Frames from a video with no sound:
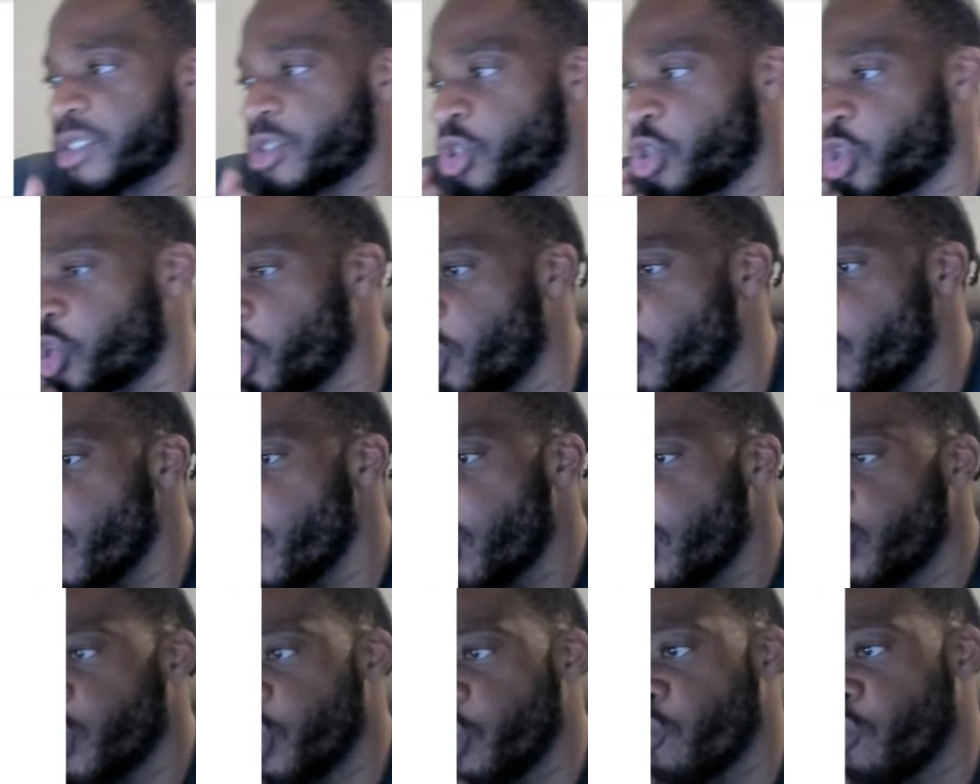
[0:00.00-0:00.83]

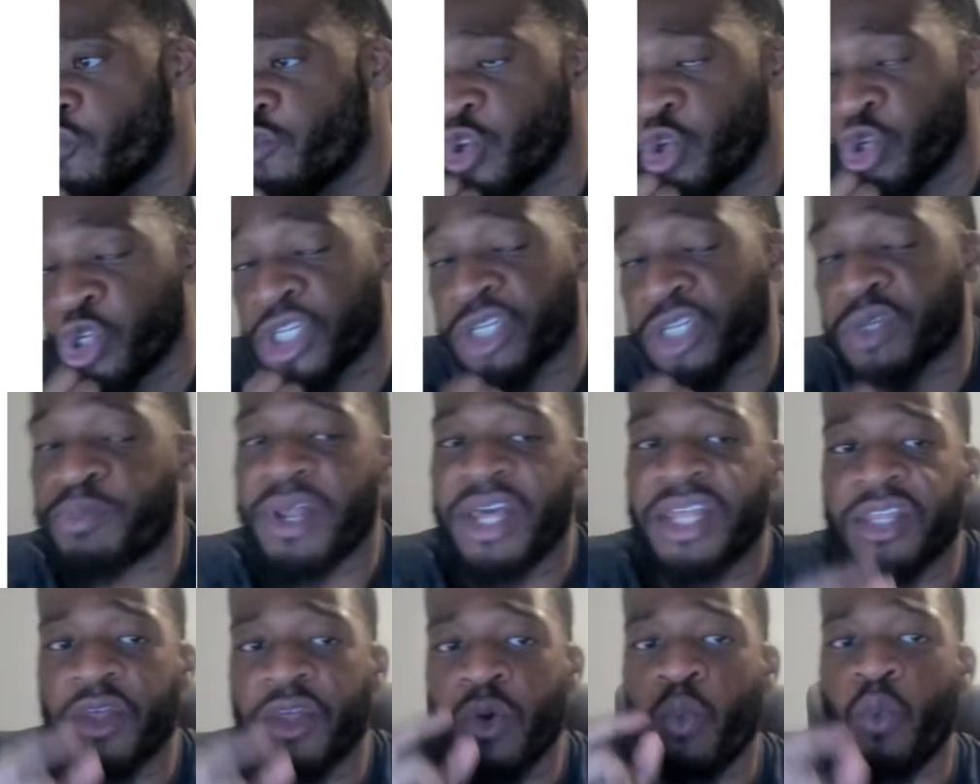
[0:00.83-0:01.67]
You
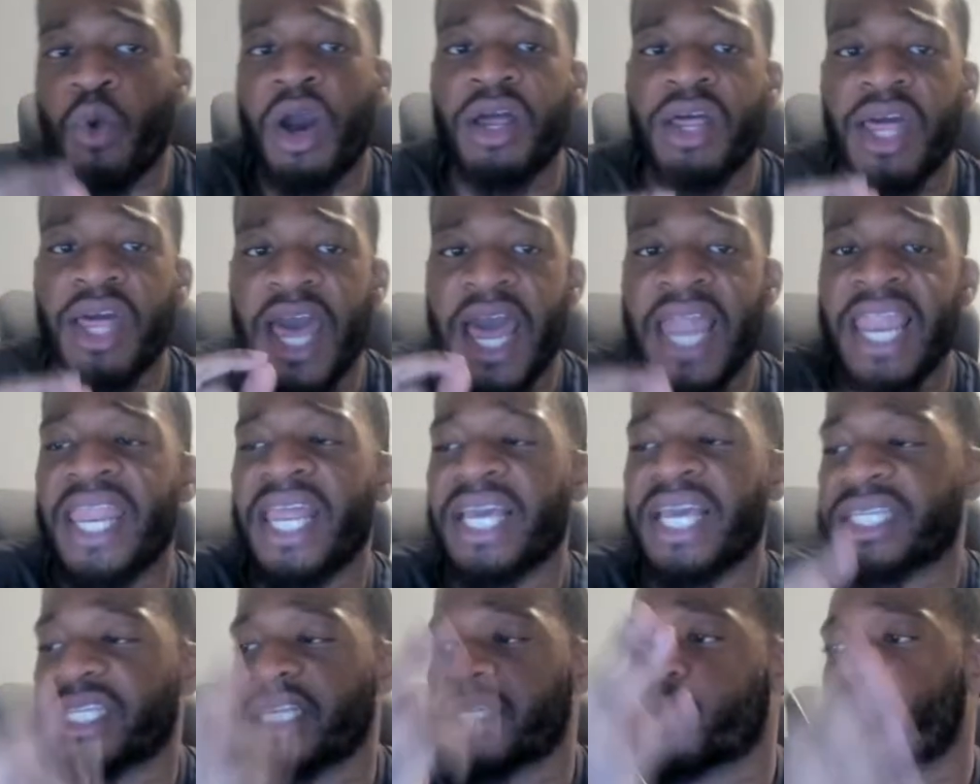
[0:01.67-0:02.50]
split the ln
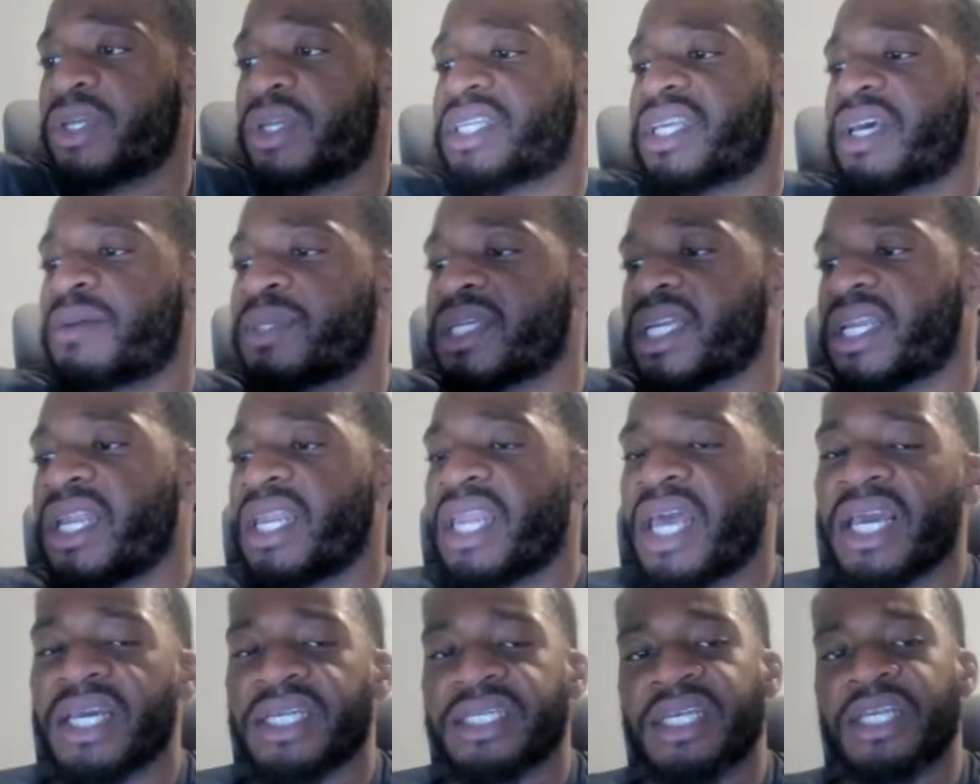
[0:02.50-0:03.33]
x as 1 times ln
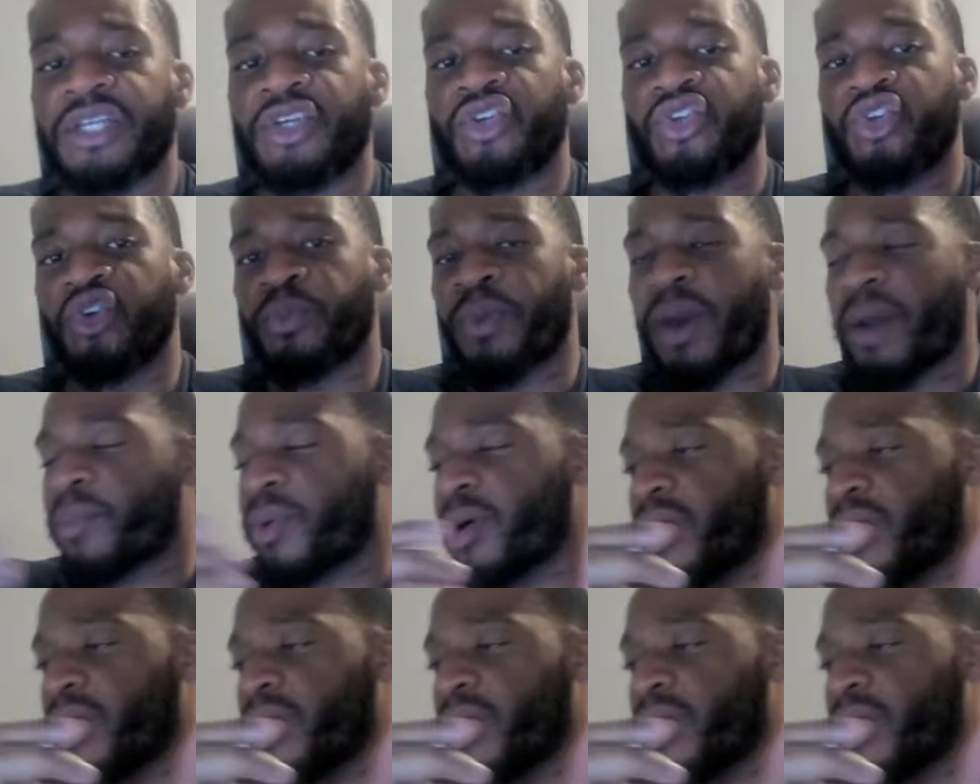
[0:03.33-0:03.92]
x, and you do by